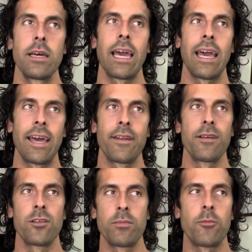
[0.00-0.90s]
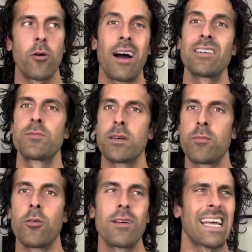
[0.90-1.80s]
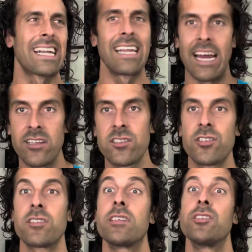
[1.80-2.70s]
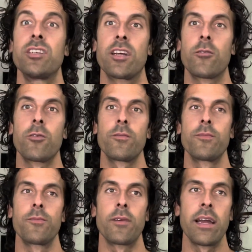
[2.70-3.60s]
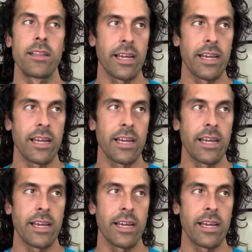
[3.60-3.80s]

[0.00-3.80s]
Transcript: and a little bit more hospitable and like nice just in general right?